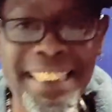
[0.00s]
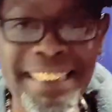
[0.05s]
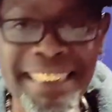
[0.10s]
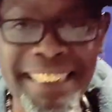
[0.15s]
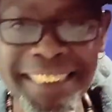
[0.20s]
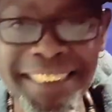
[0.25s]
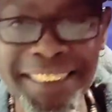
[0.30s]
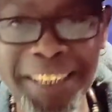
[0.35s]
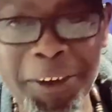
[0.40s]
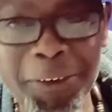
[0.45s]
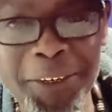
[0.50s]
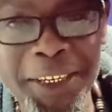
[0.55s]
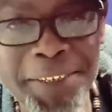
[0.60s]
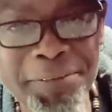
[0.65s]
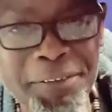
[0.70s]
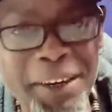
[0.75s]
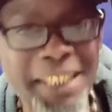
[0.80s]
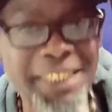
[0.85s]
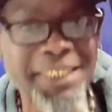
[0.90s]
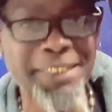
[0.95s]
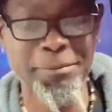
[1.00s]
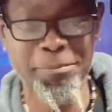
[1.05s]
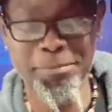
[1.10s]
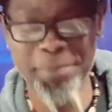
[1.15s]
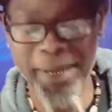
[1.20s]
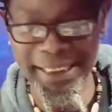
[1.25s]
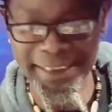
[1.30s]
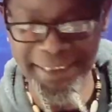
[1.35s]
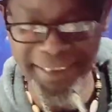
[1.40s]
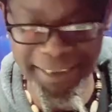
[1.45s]
Basics only.
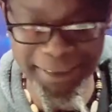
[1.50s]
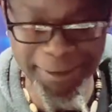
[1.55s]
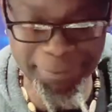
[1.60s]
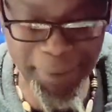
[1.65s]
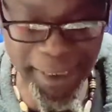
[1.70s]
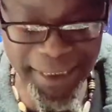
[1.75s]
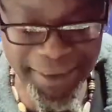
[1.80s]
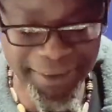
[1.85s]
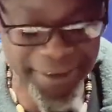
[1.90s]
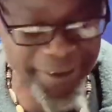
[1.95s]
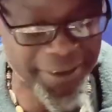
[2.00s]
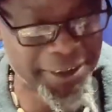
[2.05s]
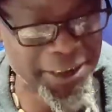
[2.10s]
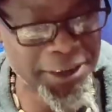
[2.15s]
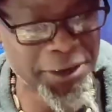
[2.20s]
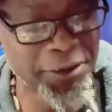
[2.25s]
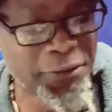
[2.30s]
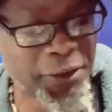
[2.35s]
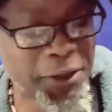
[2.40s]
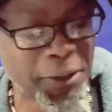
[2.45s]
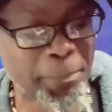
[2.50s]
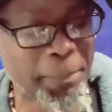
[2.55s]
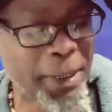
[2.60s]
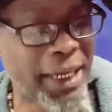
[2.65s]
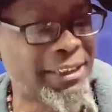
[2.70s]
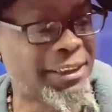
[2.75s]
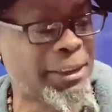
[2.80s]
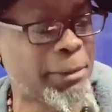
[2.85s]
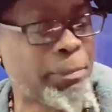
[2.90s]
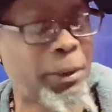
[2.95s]
Basics. This is for the
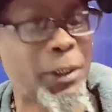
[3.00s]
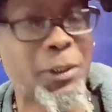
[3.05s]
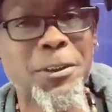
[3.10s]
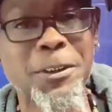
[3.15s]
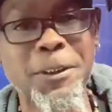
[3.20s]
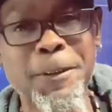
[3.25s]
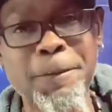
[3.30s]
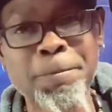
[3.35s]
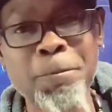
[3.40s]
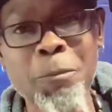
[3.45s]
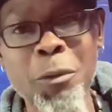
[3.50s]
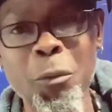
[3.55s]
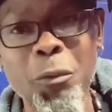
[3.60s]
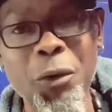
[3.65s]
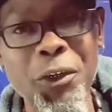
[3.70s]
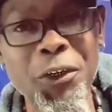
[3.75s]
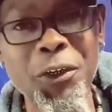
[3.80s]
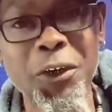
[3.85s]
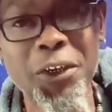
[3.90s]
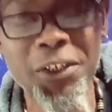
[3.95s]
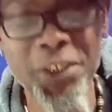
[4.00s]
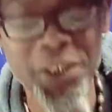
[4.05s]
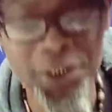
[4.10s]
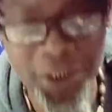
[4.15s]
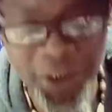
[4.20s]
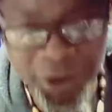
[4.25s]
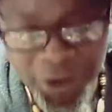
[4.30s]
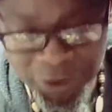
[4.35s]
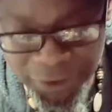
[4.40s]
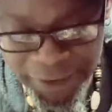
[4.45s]
basic person. When you
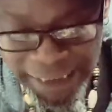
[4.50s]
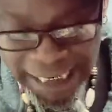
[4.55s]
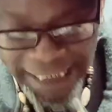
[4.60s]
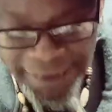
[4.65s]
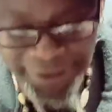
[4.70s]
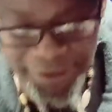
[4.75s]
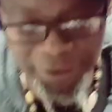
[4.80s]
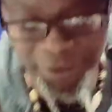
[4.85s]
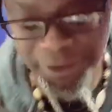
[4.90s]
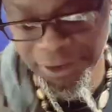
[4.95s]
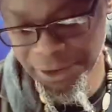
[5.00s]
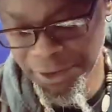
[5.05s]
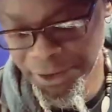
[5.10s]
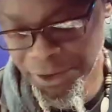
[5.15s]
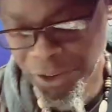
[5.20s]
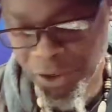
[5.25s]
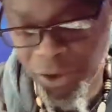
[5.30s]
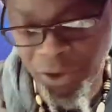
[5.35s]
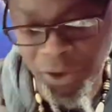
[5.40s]
got to